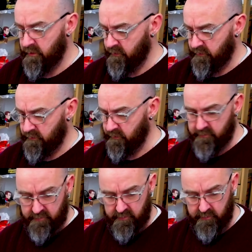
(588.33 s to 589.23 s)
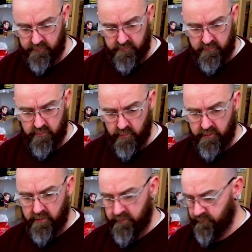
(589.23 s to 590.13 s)
And like I say, I'll just cut one
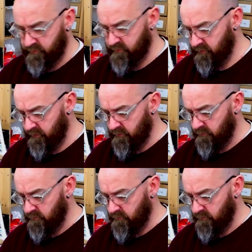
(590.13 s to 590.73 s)
on the other side.